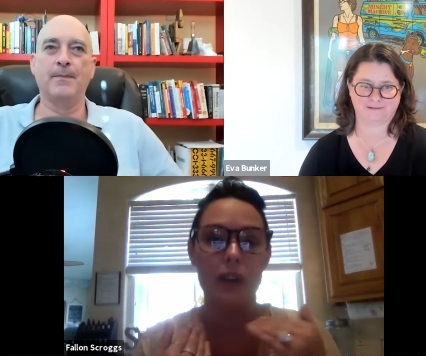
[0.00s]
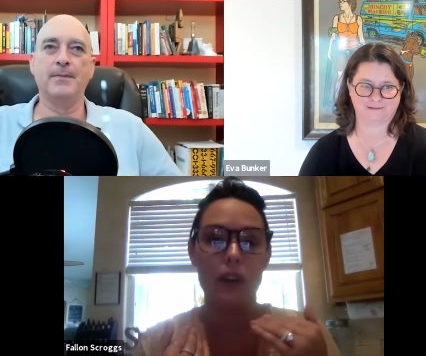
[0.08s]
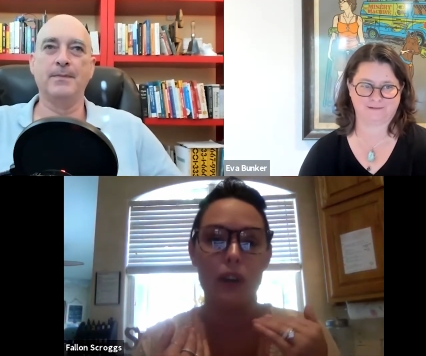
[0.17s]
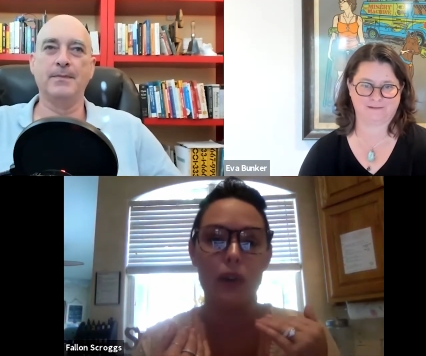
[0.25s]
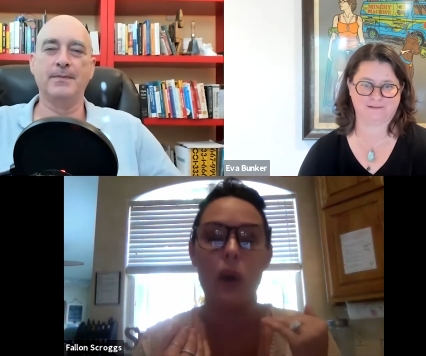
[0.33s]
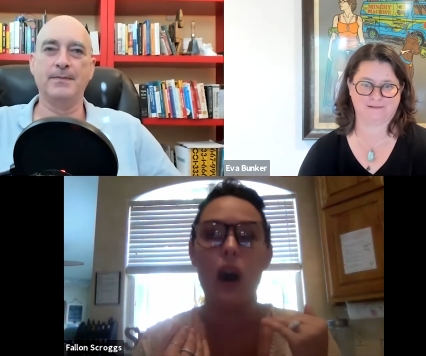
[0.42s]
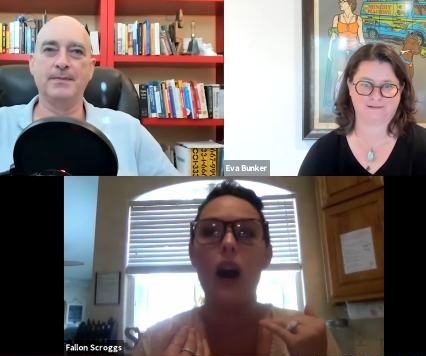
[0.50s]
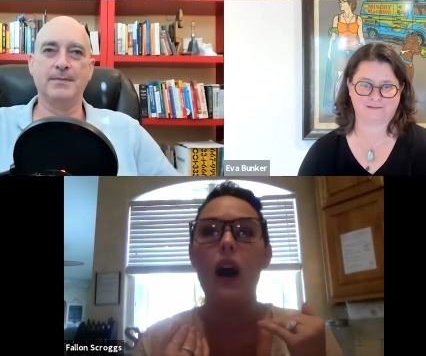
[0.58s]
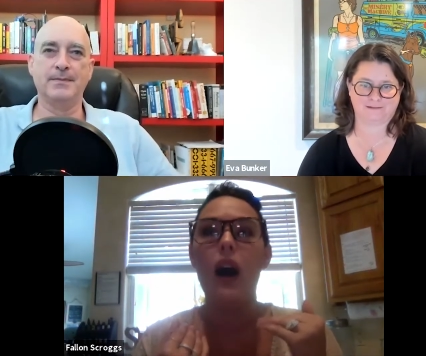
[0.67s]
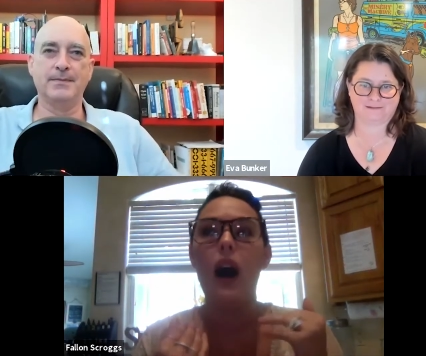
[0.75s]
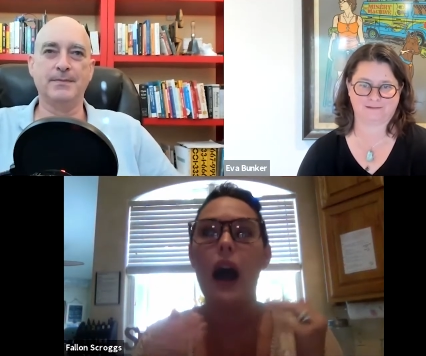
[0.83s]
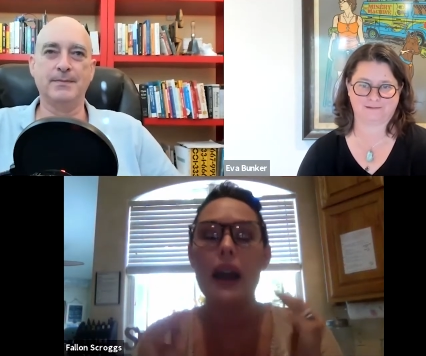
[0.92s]
Speaker 1: you,
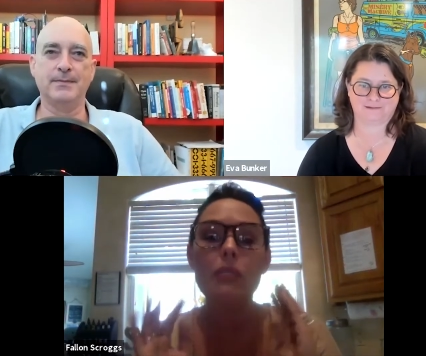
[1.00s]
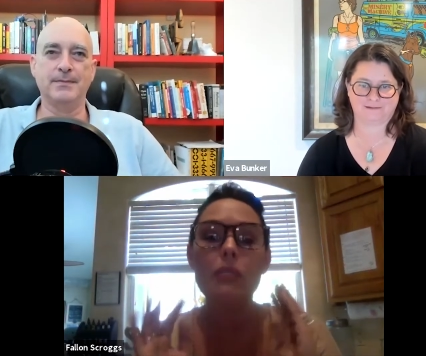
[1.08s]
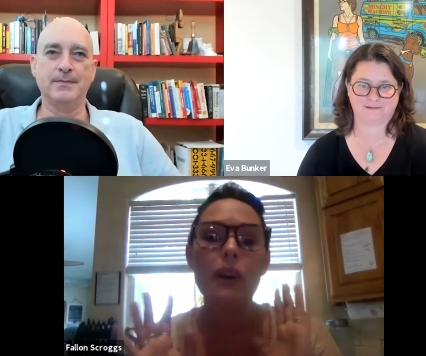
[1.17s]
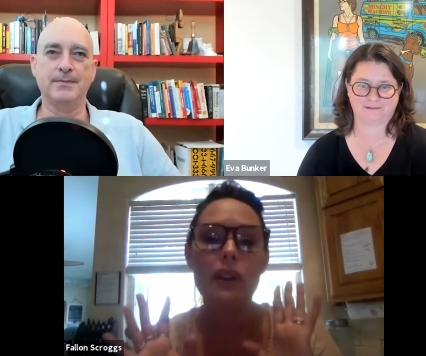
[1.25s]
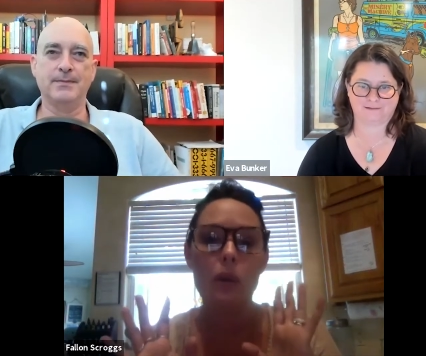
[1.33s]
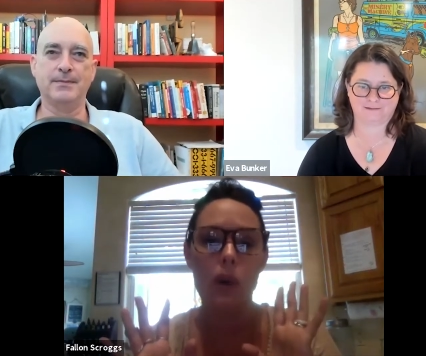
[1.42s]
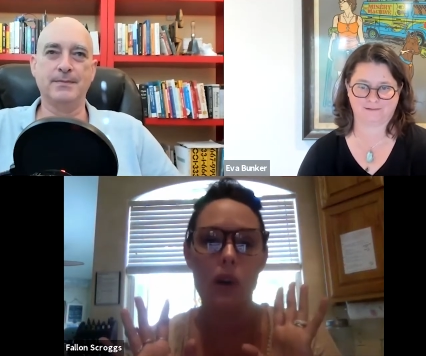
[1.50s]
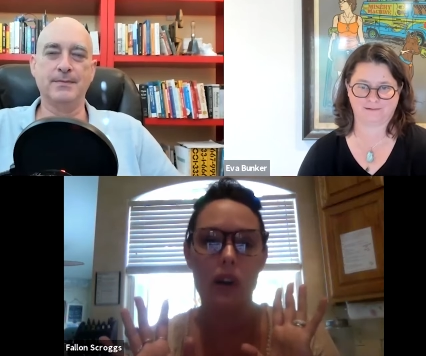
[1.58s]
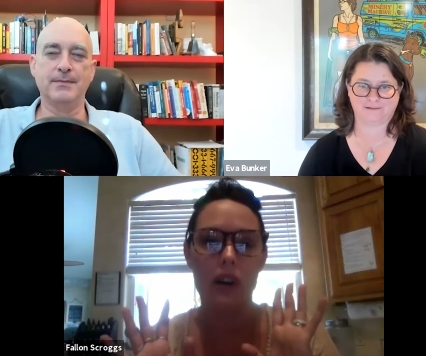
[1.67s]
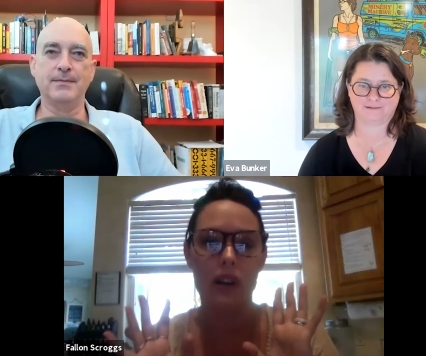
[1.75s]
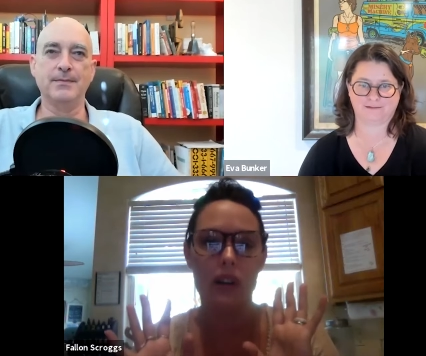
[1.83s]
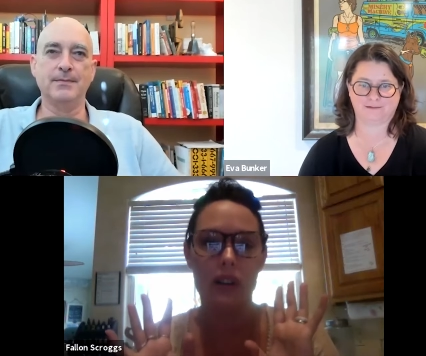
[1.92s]
I can barely
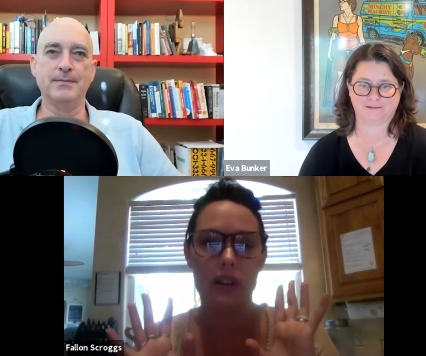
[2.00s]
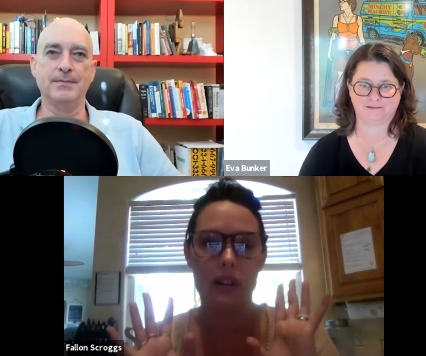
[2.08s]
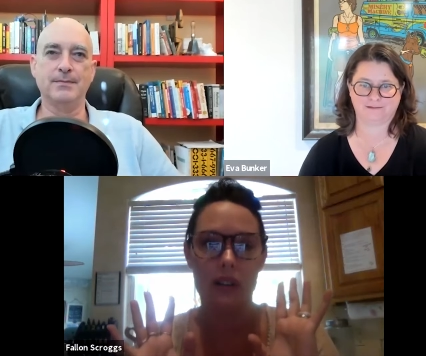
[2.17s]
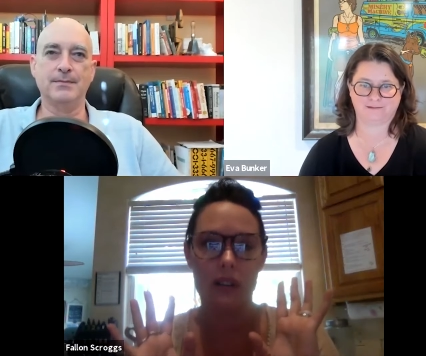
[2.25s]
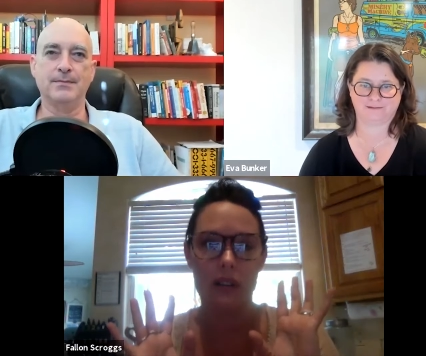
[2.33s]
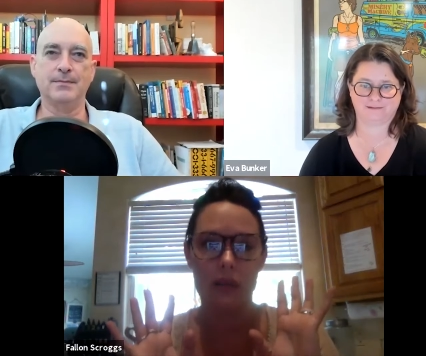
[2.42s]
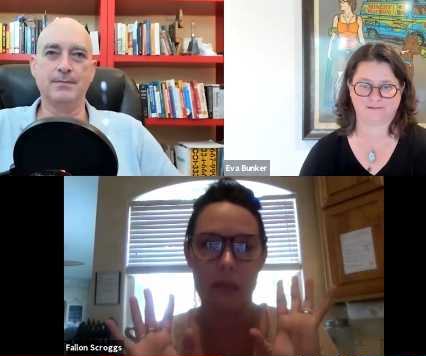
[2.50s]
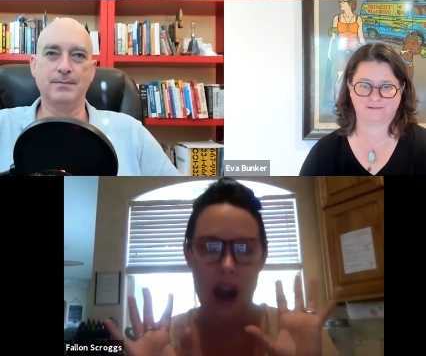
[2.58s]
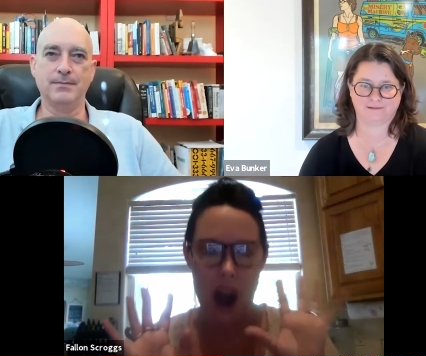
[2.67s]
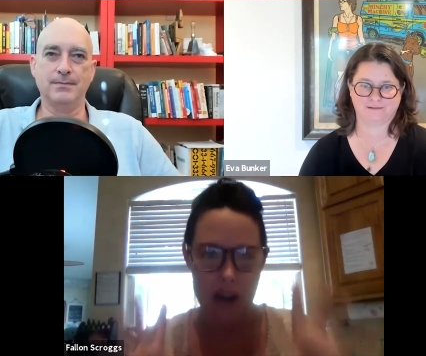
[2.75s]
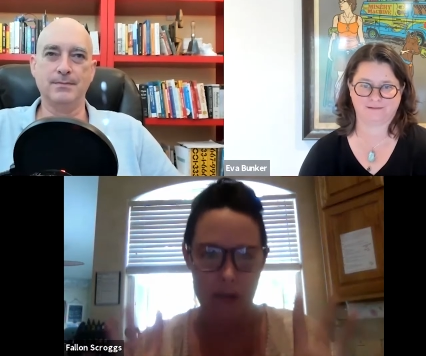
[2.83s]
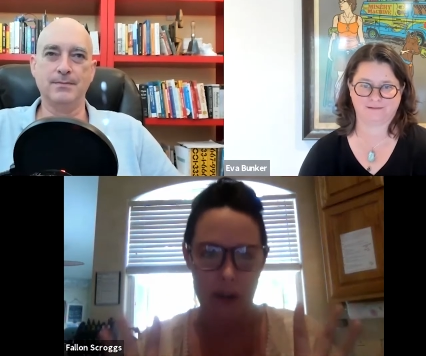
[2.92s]
work my
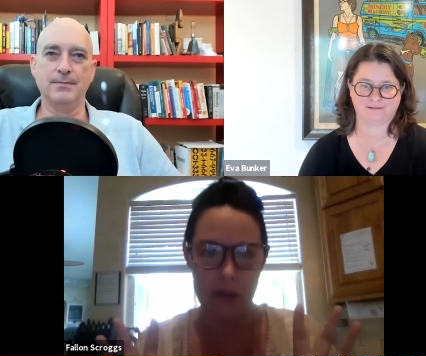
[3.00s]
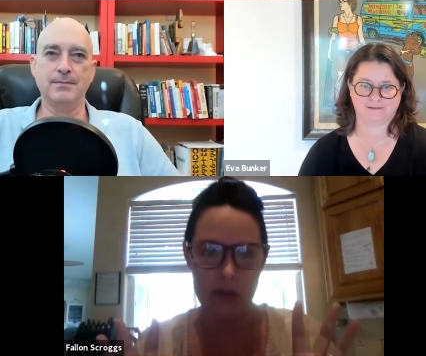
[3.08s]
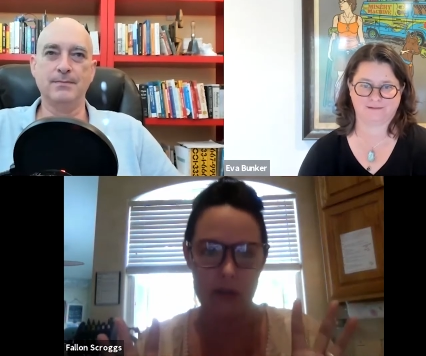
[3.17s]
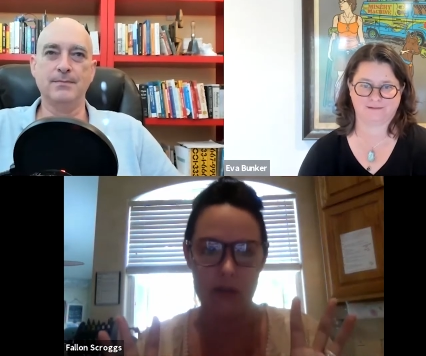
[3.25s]
iPhone.